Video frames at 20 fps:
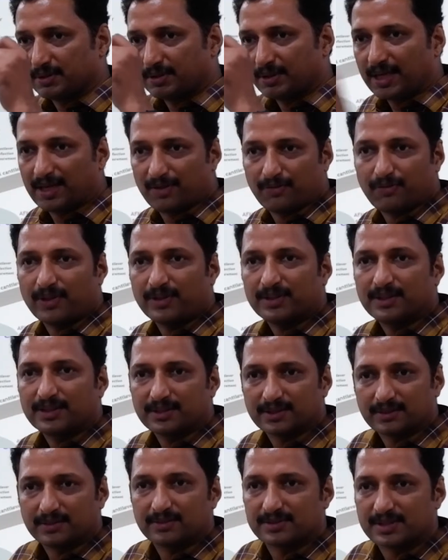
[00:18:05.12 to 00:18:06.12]
nullify
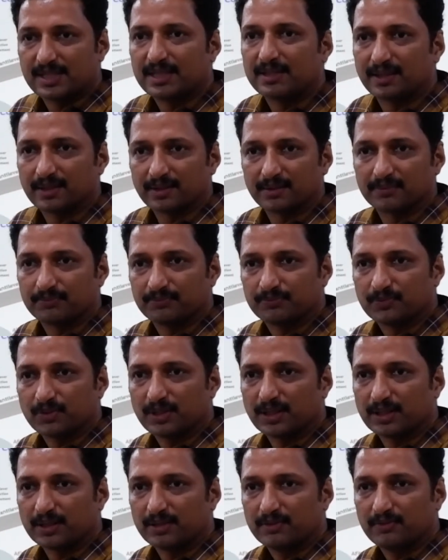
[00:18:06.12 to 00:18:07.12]
the signal.
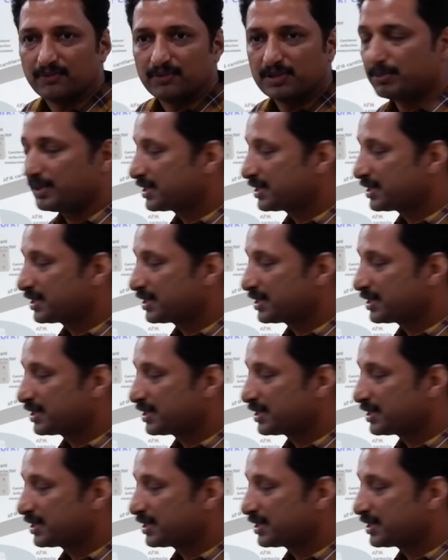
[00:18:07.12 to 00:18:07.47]
Okay, which